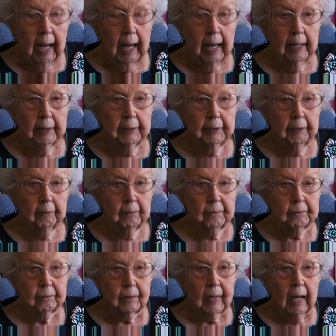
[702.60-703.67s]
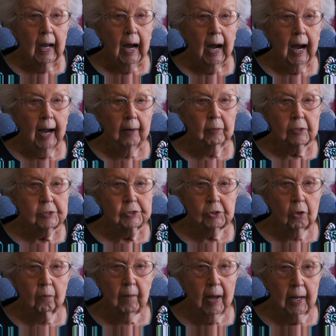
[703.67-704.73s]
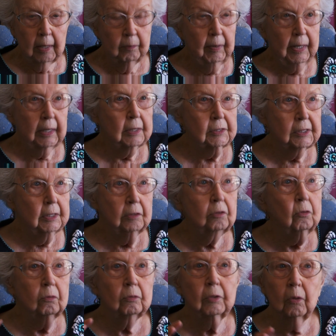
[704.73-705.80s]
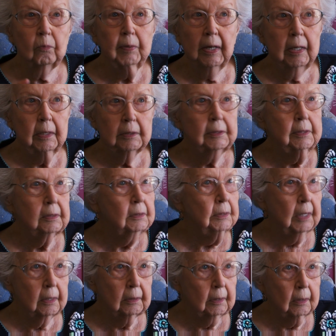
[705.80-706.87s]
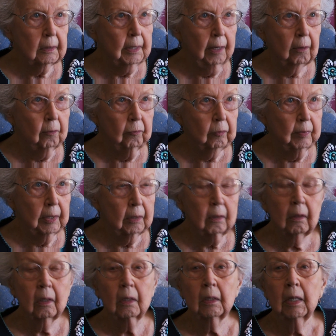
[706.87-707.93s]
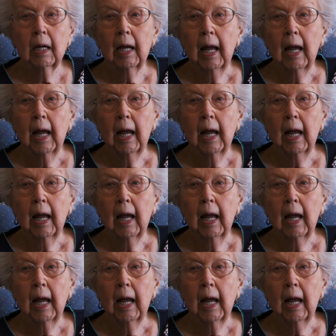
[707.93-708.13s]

And um, I was so mad because I knew nobody had taken care of him at all.